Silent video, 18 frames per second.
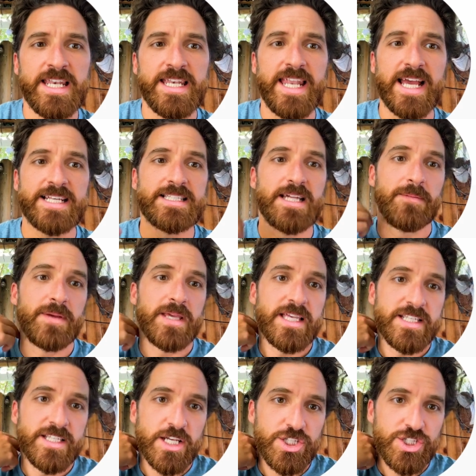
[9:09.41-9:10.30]
Next up
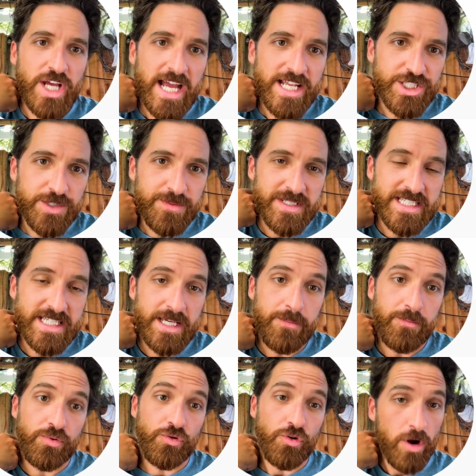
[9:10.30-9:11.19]
is
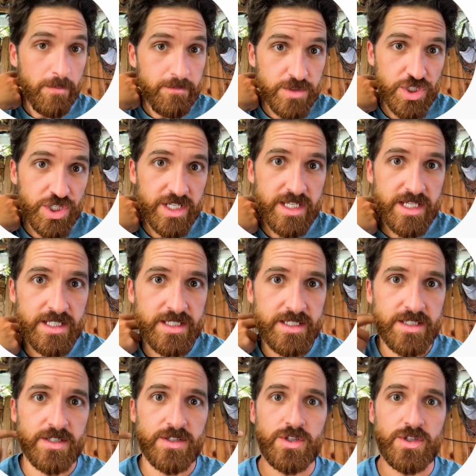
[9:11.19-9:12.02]
ChatGPT Prompt Genius.